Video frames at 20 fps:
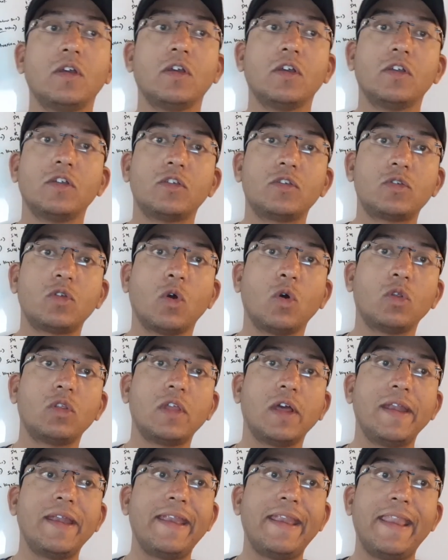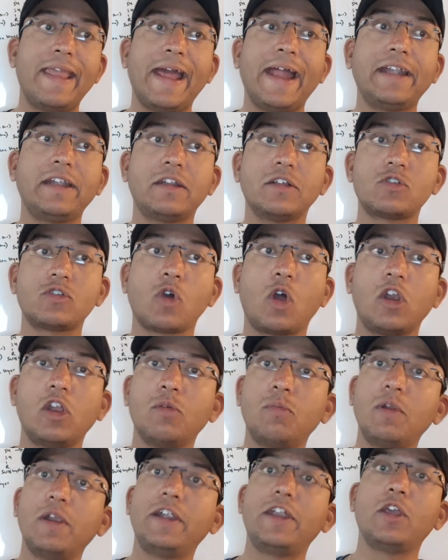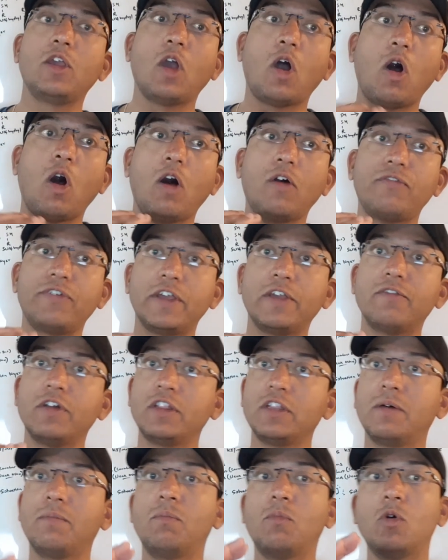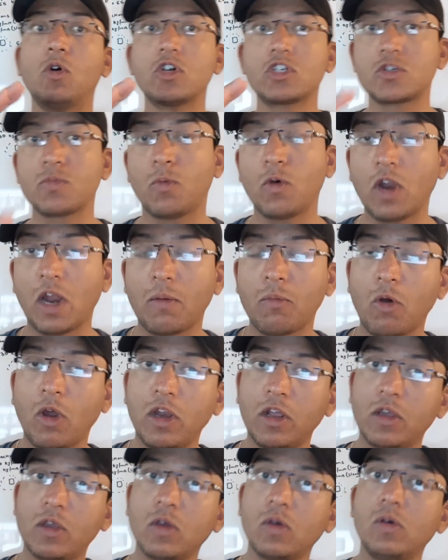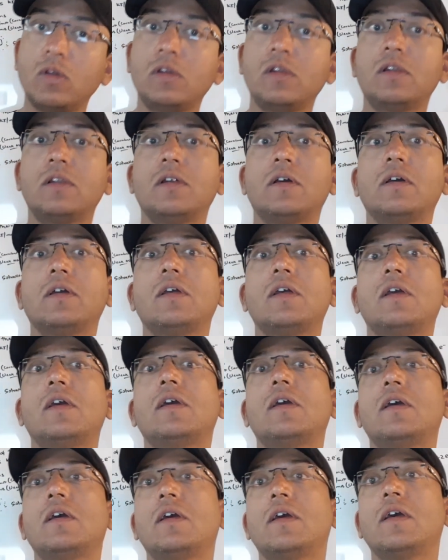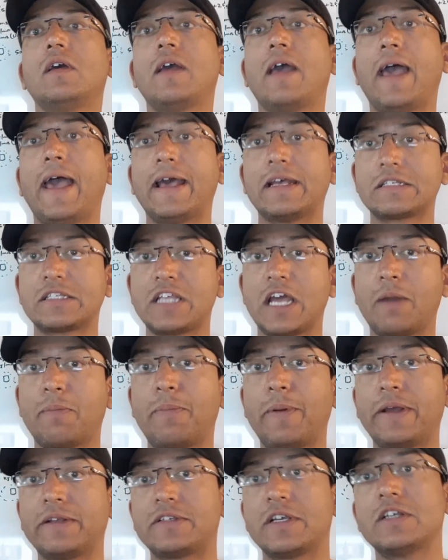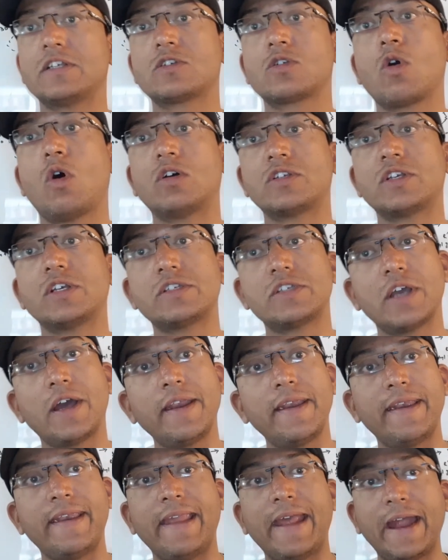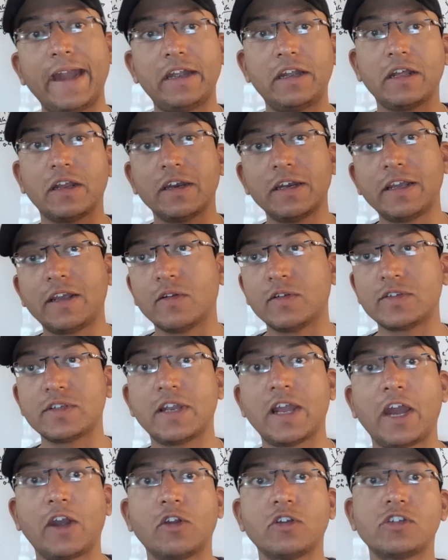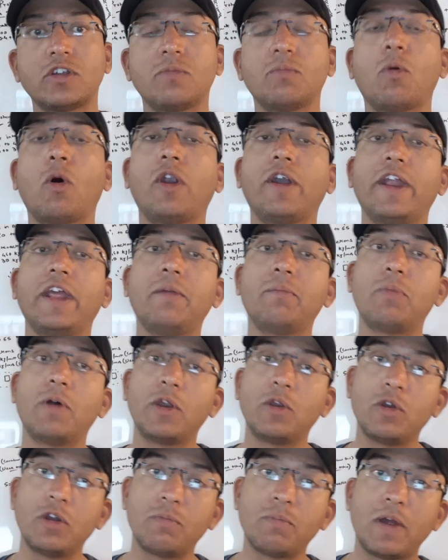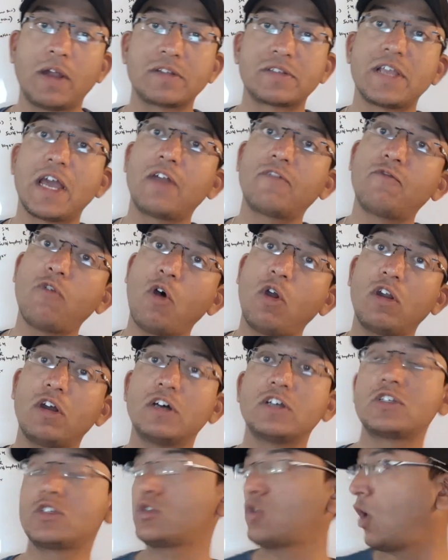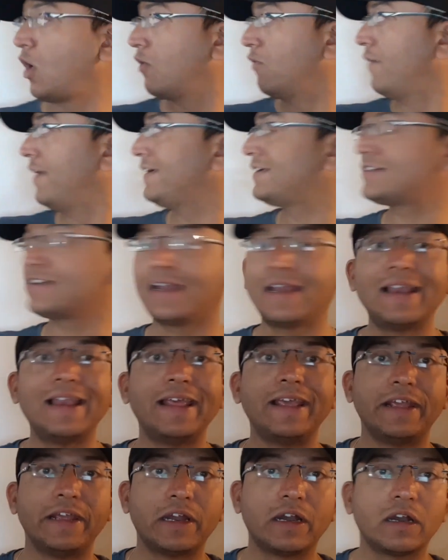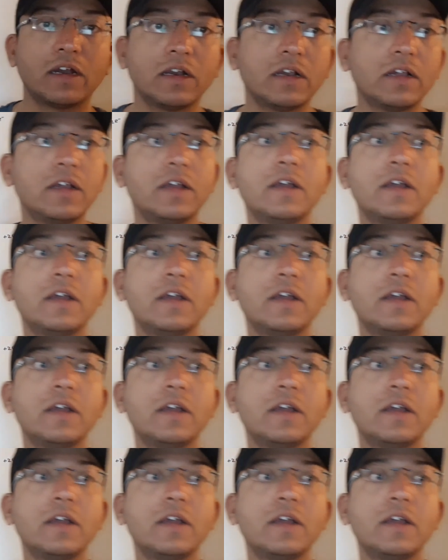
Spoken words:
so the net solubility of even the most polar molecule as their presence causes a net decrease in hydrogen bonding per unit mass. Therefore, a solvation layer